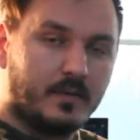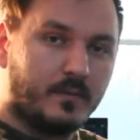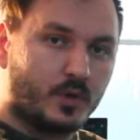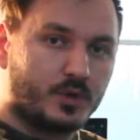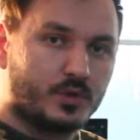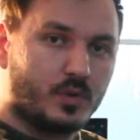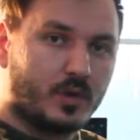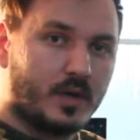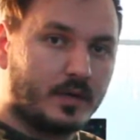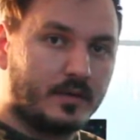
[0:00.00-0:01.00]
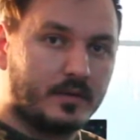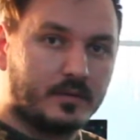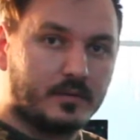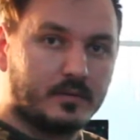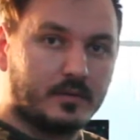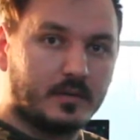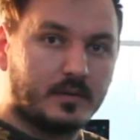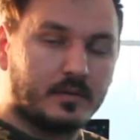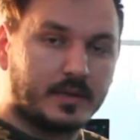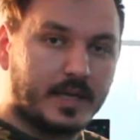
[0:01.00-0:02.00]
4-stroke Honda
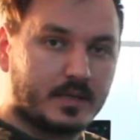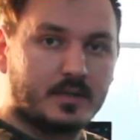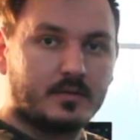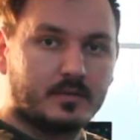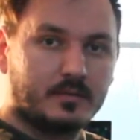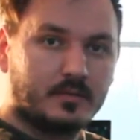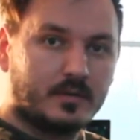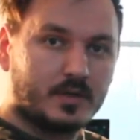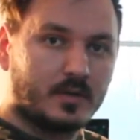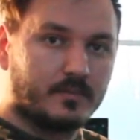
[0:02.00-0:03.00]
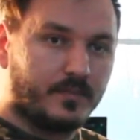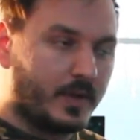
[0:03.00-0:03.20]
gas saw.